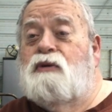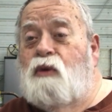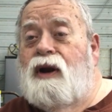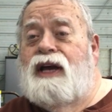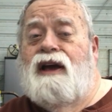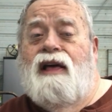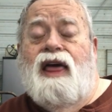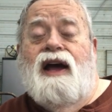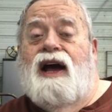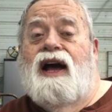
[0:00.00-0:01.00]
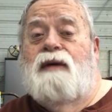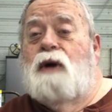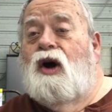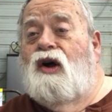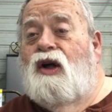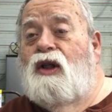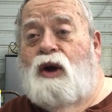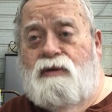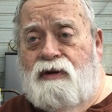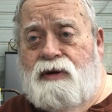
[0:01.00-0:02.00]
20, I'm all
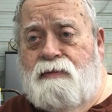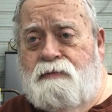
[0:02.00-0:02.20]
over it.